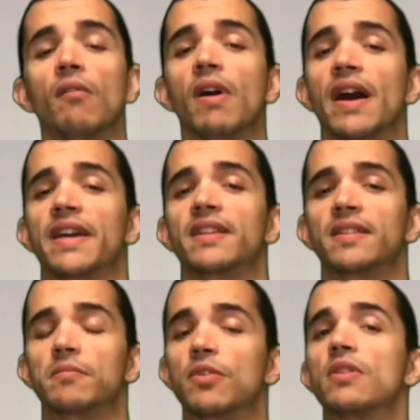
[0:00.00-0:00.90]
Why?
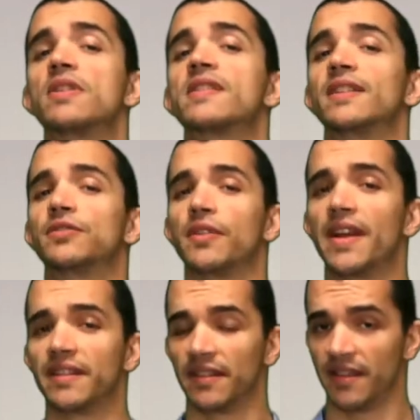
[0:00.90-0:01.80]
The more
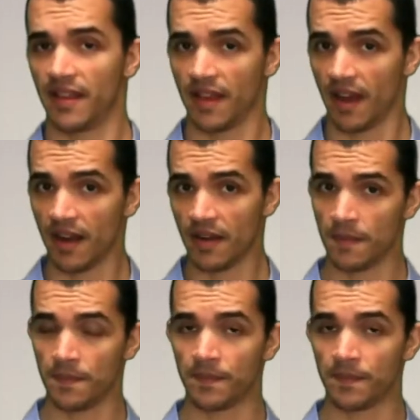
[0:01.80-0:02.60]
saturated they are,